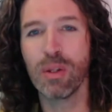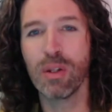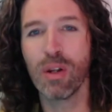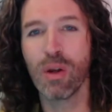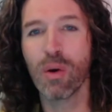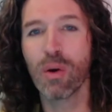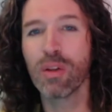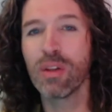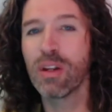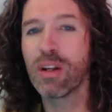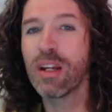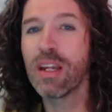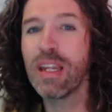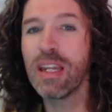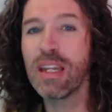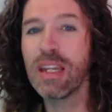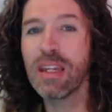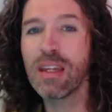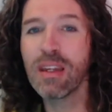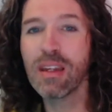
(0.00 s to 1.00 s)
You know, are there
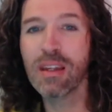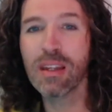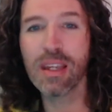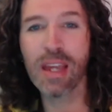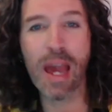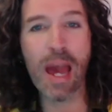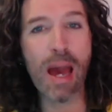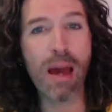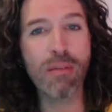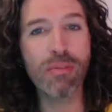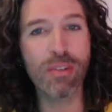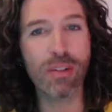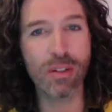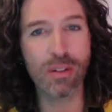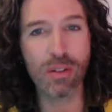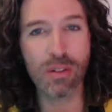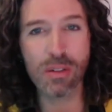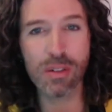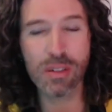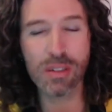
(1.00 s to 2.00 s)
any
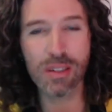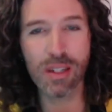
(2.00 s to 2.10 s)
caverns